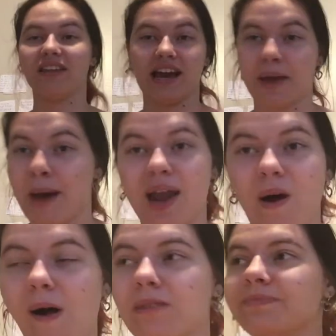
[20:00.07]
like him at
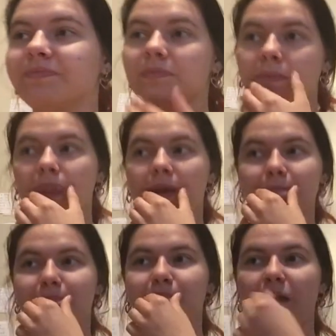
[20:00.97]
all.
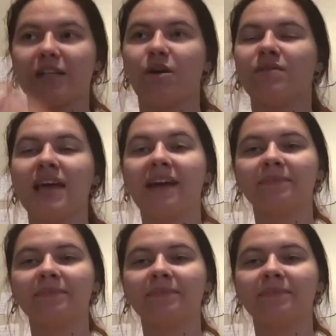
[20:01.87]
So I was like,